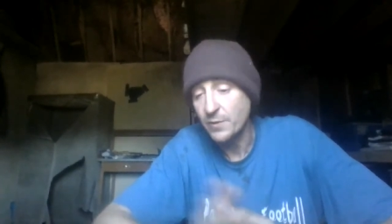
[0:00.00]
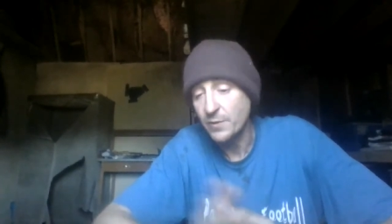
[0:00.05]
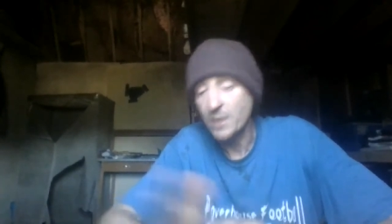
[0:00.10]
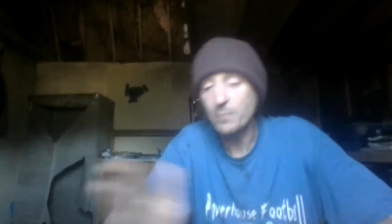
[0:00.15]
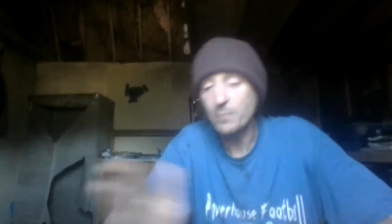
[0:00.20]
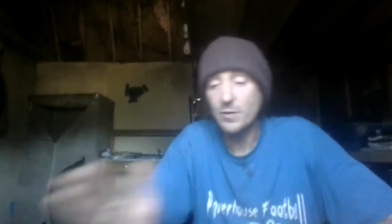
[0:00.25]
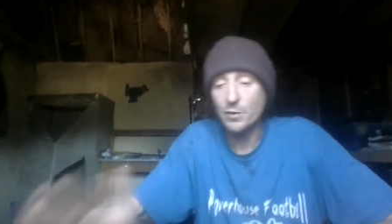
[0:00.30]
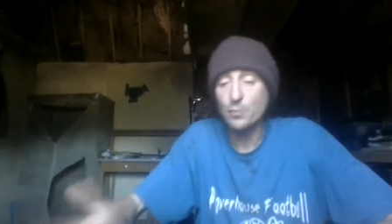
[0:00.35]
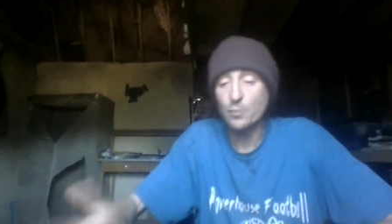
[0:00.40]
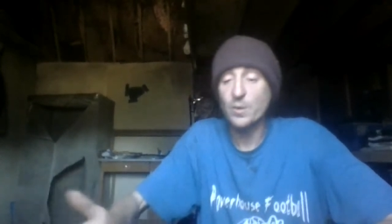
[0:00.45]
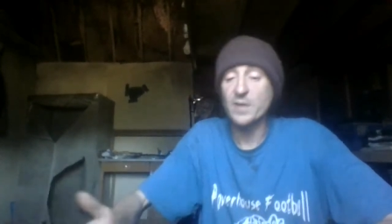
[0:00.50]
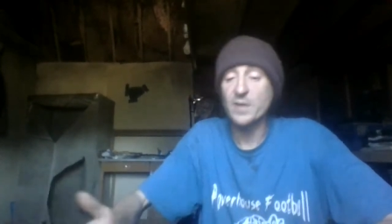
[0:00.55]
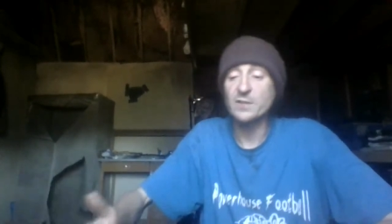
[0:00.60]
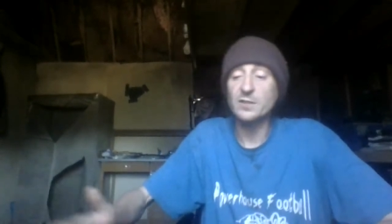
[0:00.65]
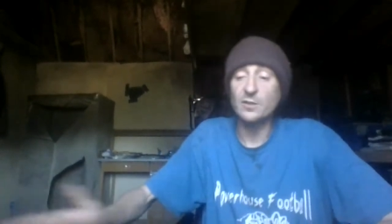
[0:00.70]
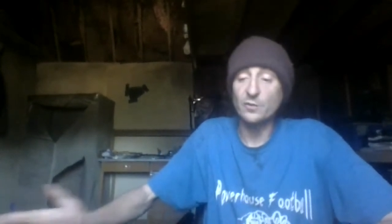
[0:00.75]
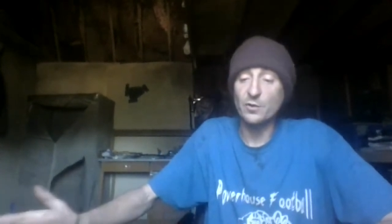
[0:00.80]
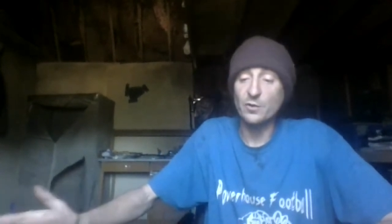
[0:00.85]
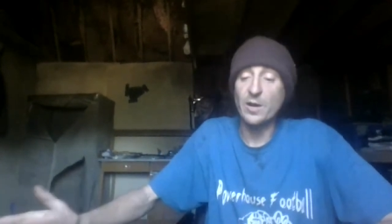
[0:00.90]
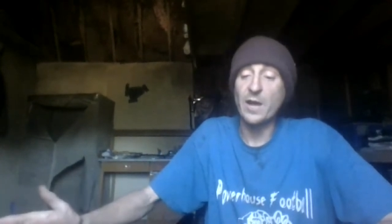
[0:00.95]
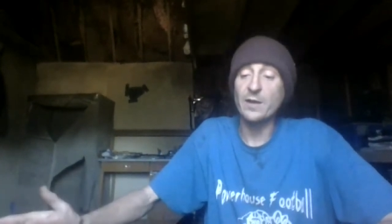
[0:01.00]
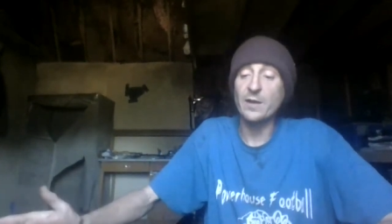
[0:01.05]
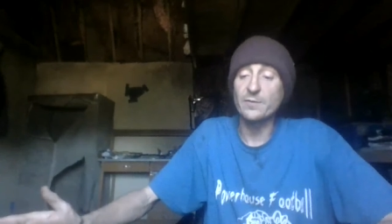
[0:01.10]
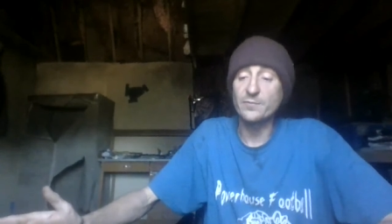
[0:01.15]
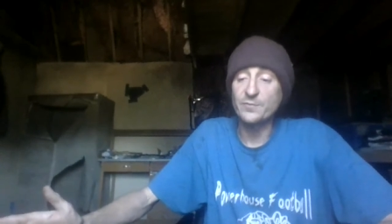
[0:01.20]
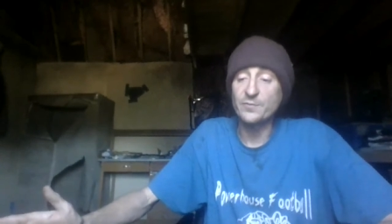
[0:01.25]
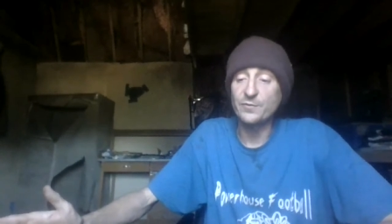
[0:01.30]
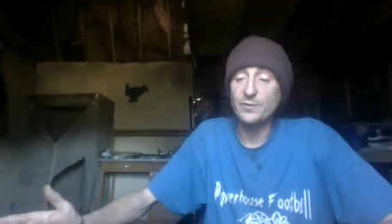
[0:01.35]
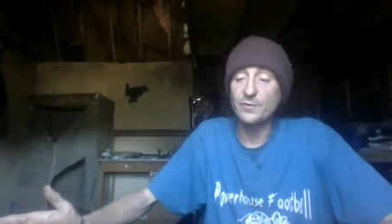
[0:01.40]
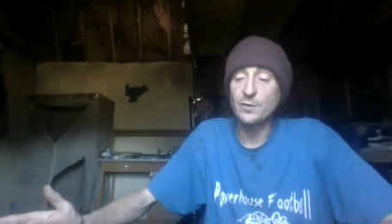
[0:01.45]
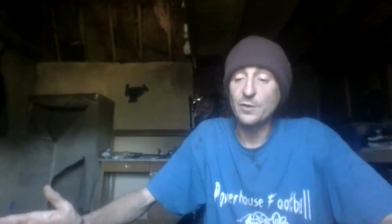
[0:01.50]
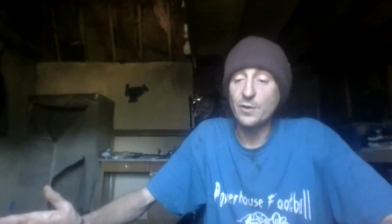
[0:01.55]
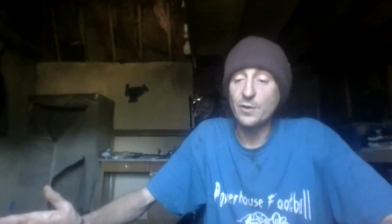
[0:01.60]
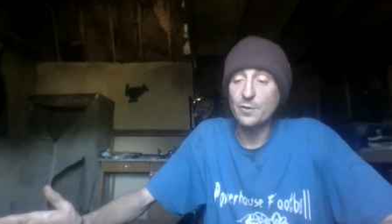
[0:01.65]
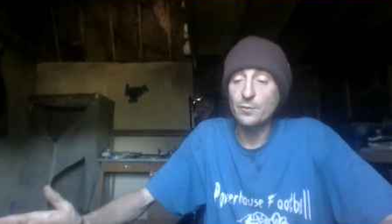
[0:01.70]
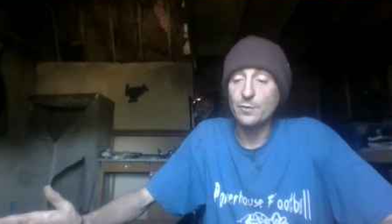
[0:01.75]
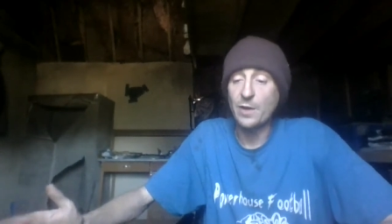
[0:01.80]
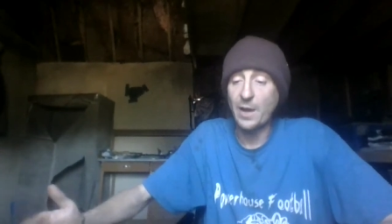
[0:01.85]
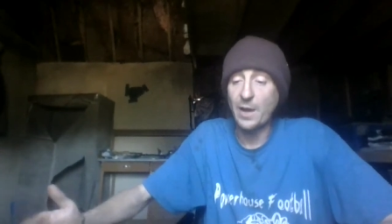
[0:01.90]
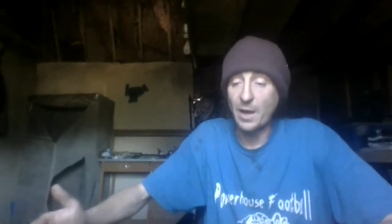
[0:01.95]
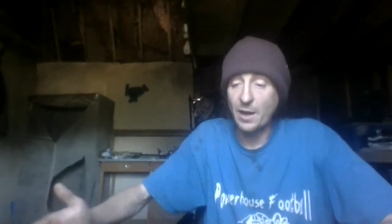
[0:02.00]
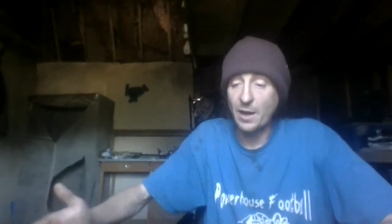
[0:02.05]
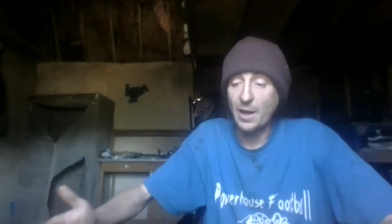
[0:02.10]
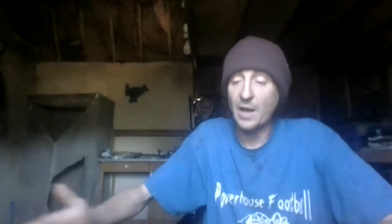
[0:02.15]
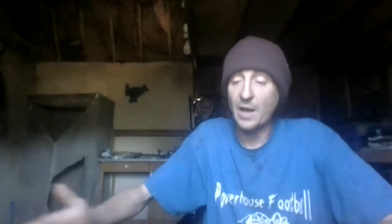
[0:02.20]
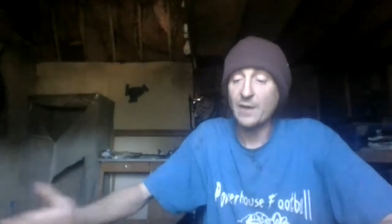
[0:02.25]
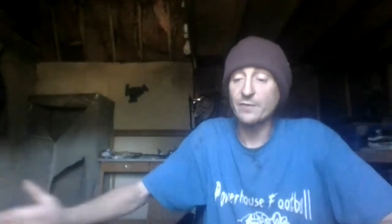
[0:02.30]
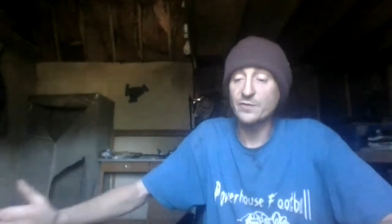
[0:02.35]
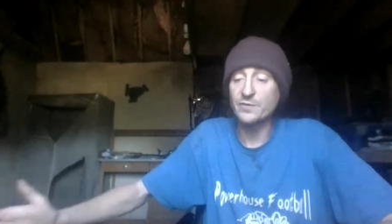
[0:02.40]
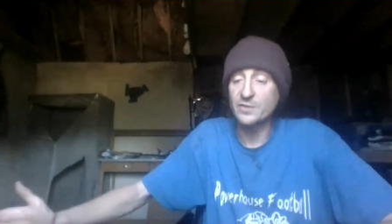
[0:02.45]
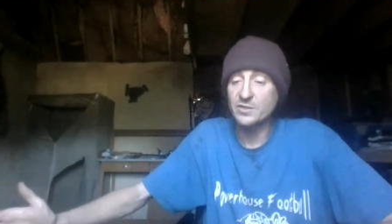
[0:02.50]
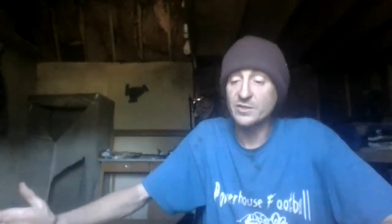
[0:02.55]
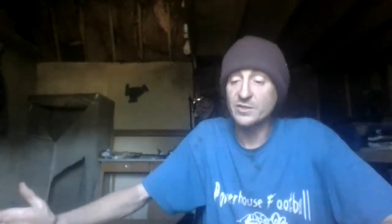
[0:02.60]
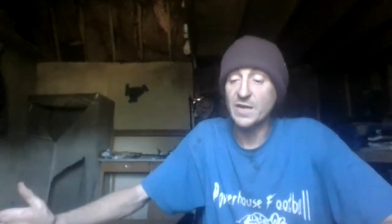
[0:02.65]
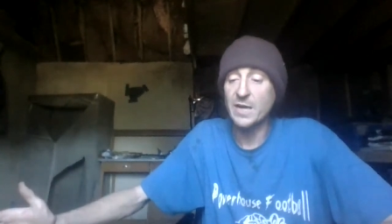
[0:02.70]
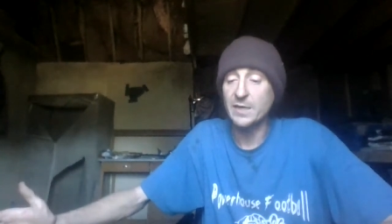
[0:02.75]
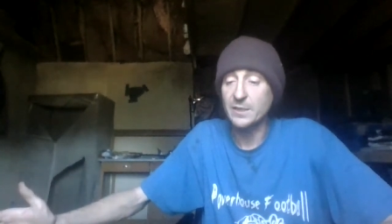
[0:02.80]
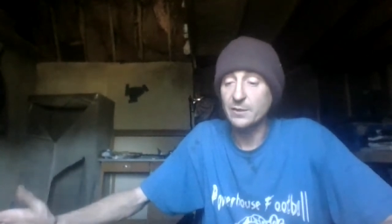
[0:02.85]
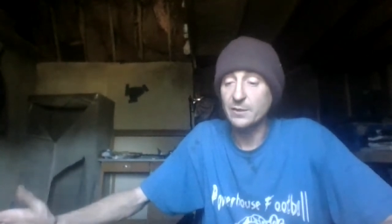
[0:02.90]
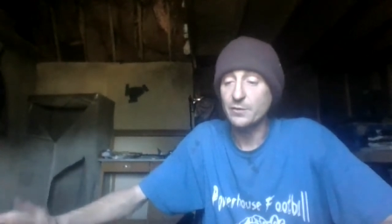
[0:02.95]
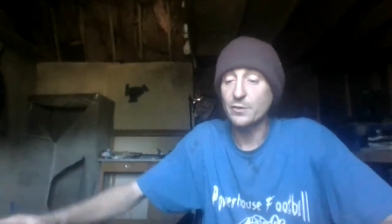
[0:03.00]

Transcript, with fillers: They've been arrested. They're out of you know out, out of society.